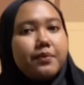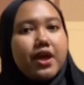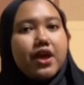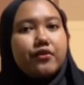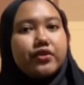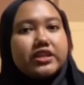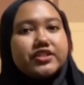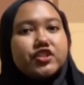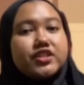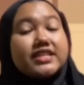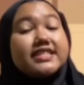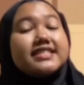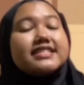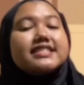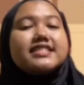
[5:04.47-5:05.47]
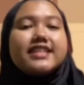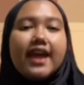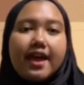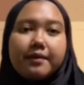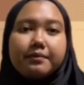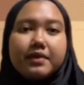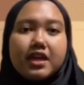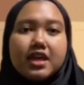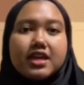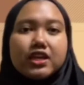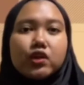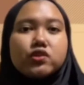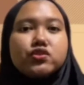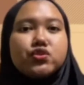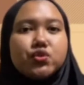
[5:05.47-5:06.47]
barrage is a dam
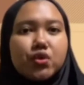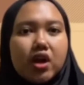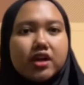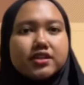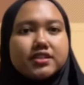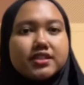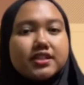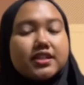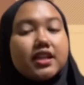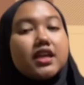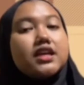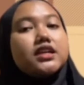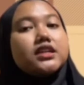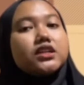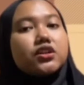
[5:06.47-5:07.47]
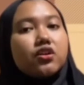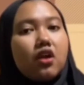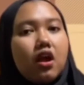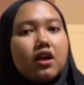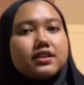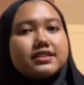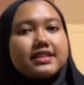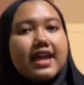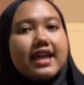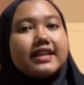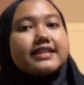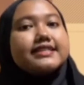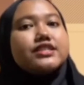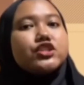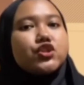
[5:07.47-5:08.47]
constructed across an
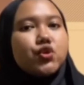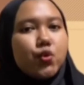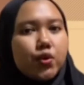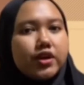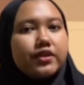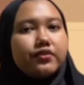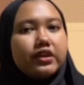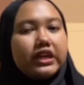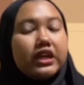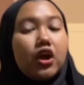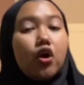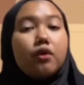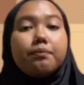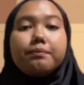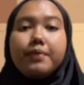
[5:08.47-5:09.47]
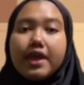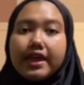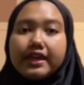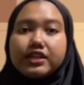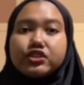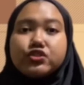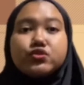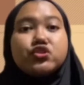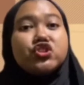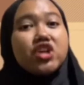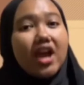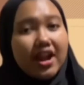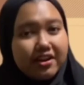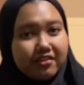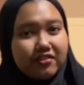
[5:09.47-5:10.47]
estuary or bay to
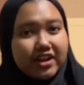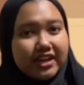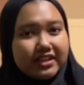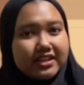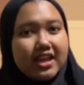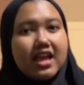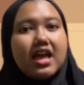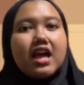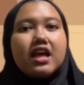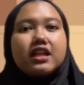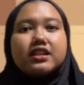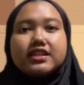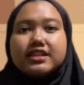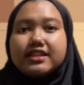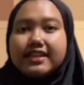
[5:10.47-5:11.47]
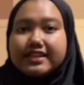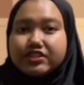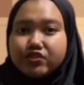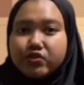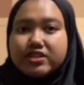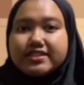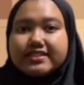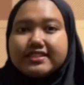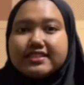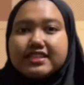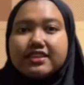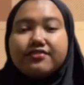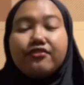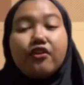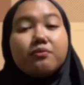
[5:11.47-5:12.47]
generate
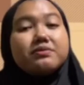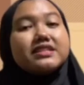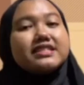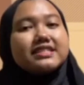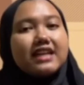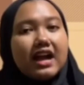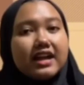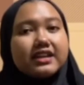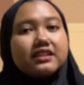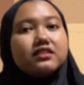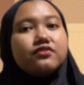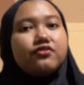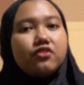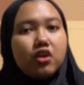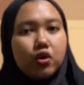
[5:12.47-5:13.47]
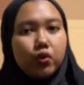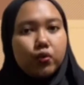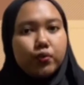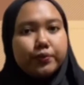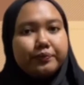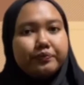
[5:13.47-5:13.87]
electricity from the tidal flow.